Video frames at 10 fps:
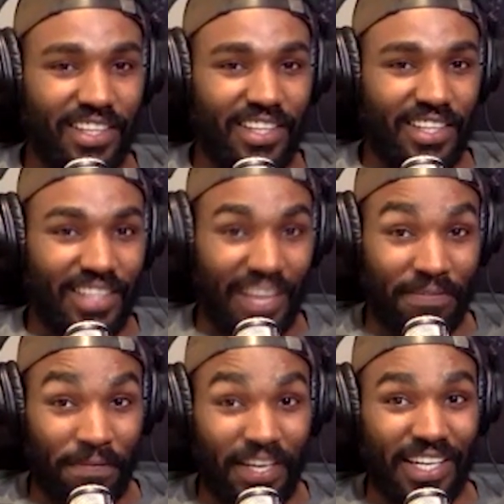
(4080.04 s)
still don't like
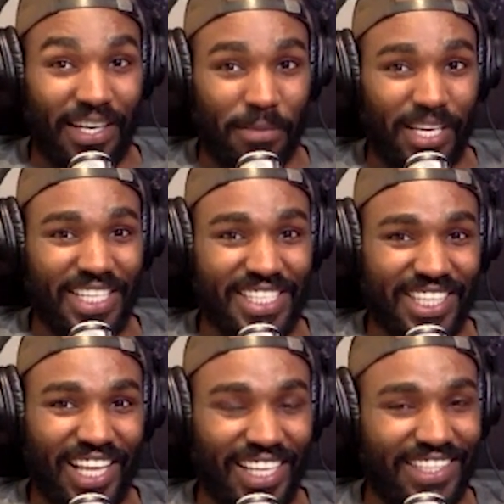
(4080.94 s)
get Vietnamese, it.
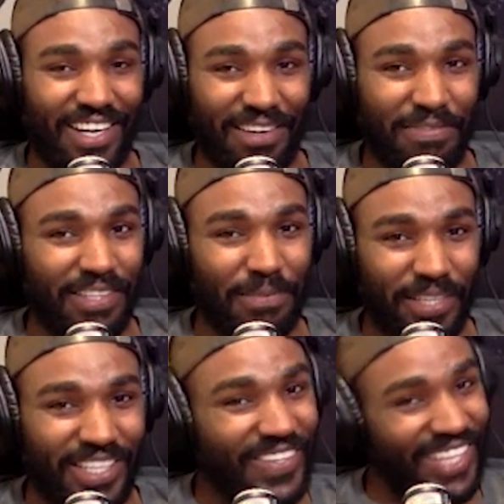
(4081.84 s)
like a dark
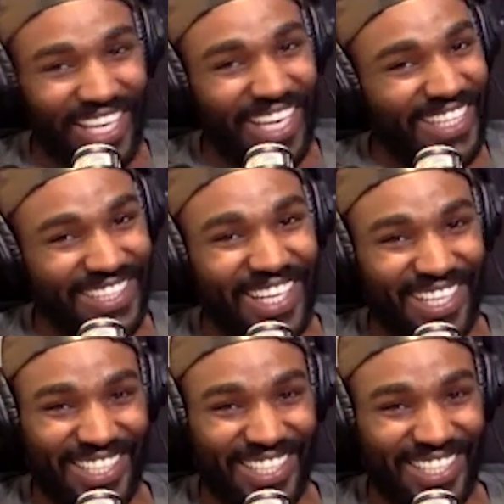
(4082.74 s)
Filipino, they get dark,